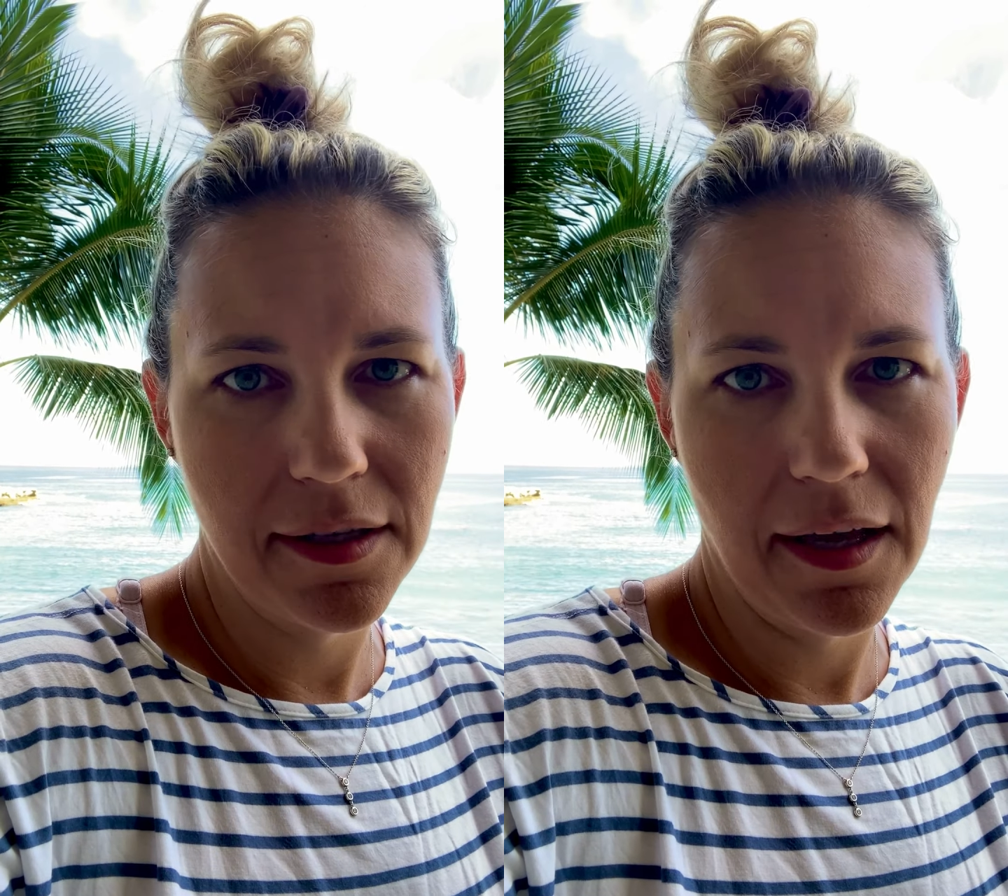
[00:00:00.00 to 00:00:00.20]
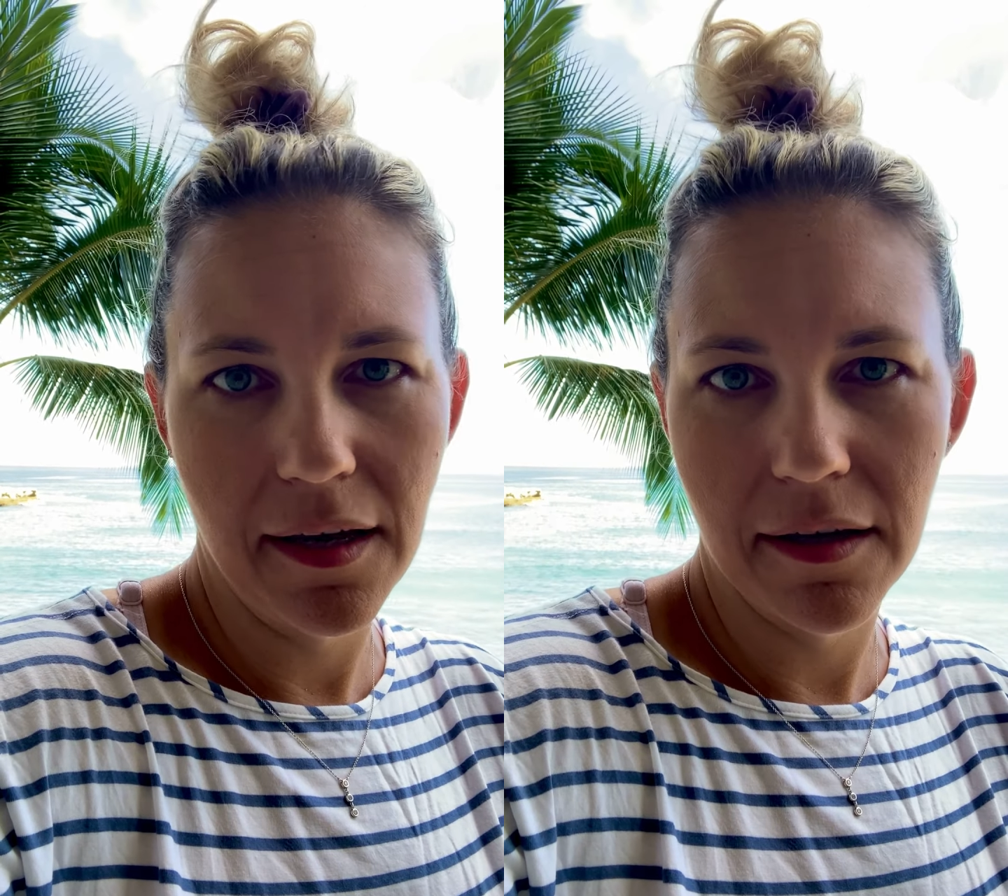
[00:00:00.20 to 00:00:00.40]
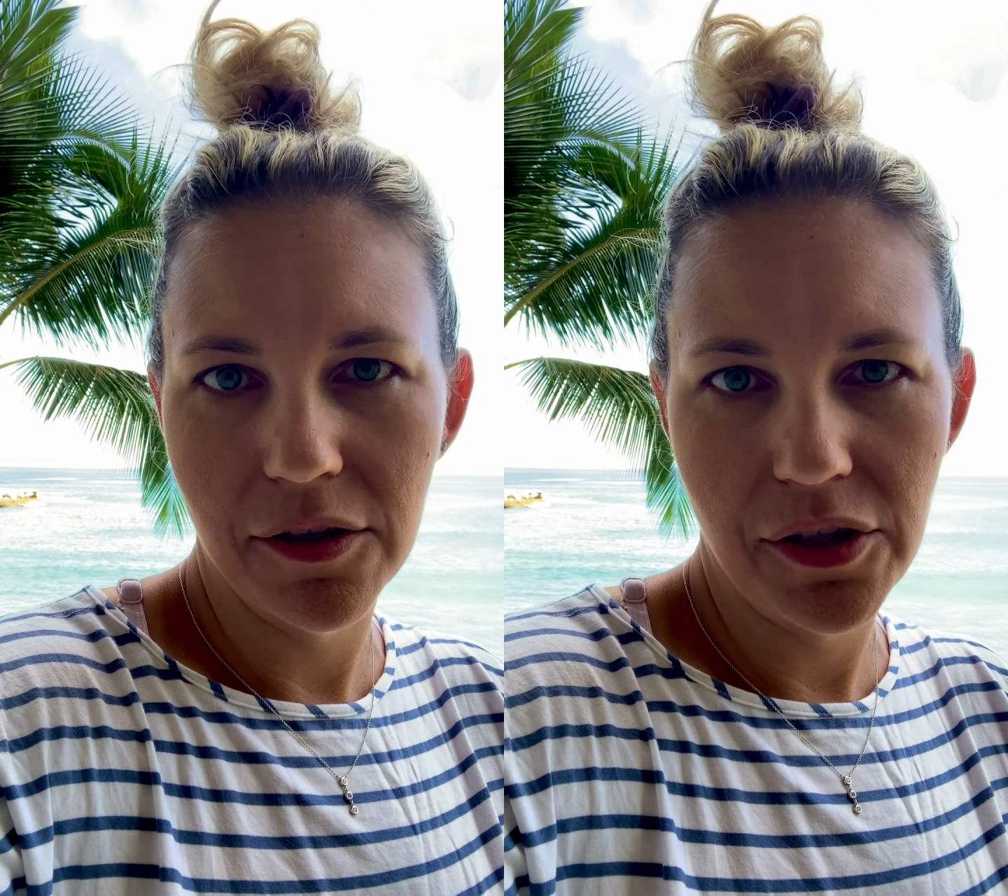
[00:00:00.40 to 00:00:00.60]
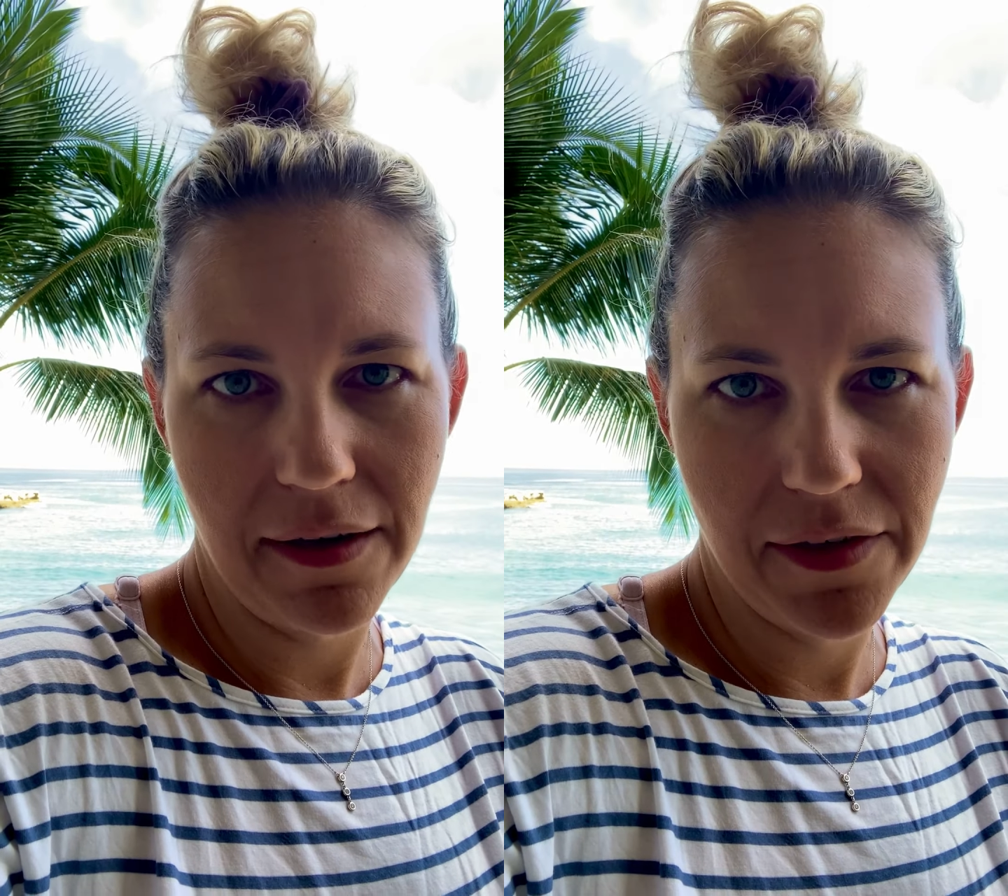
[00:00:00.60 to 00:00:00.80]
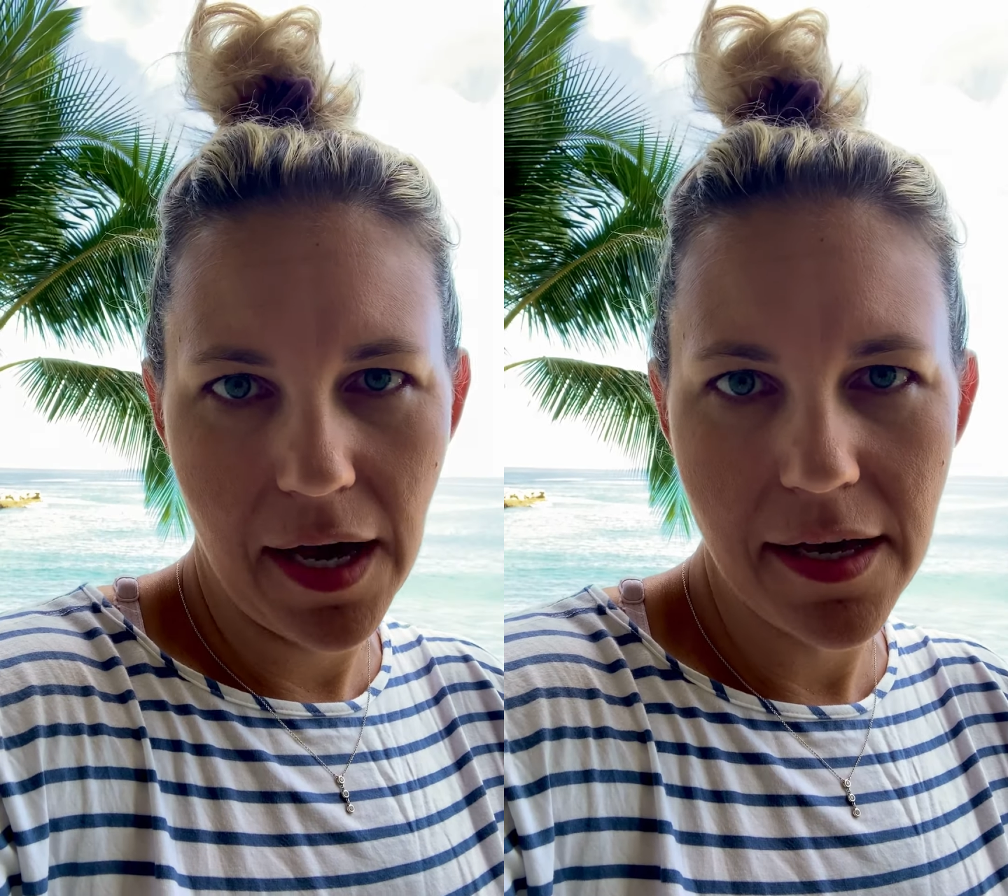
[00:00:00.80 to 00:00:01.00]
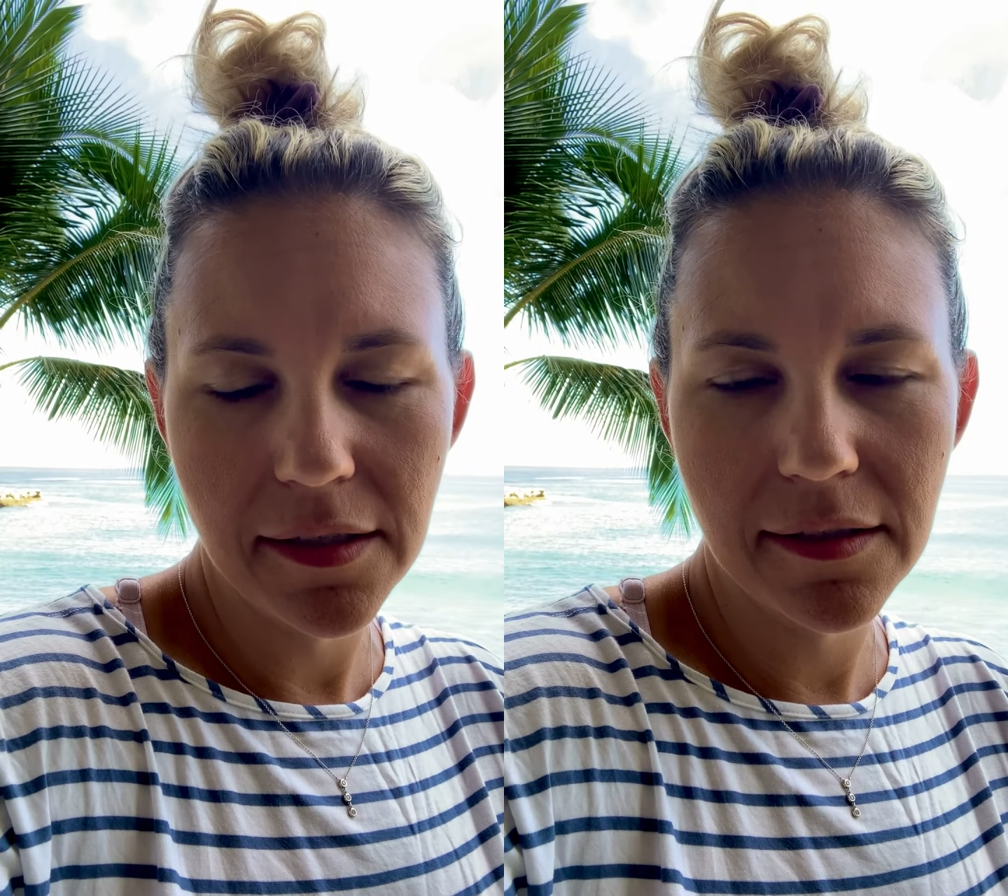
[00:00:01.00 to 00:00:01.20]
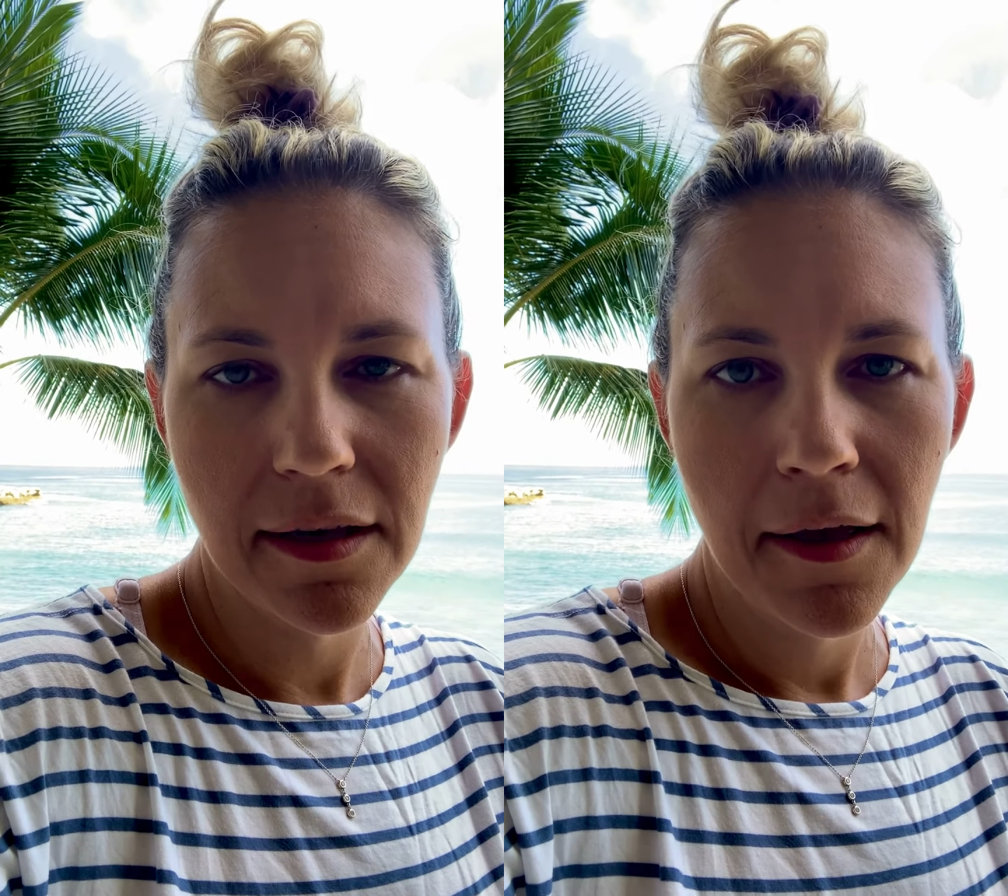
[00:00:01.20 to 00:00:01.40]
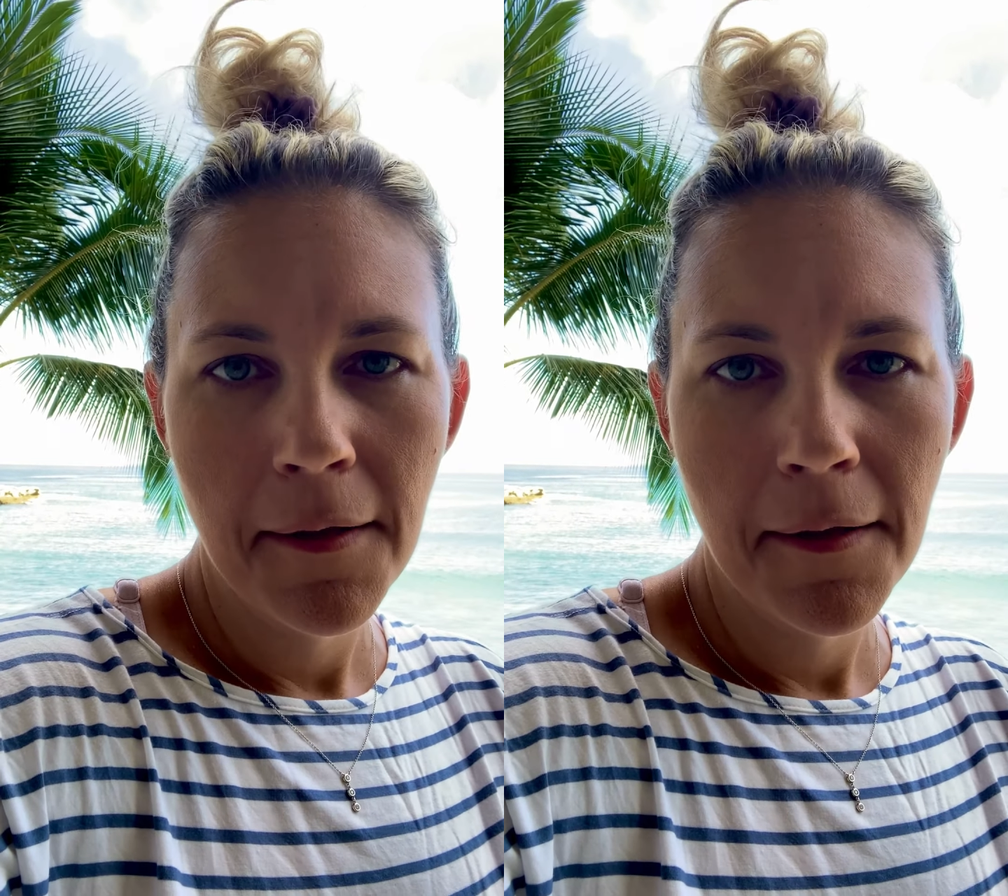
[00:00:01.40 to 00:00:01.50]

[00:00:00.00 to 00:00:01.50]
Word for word: to get a shaved ice.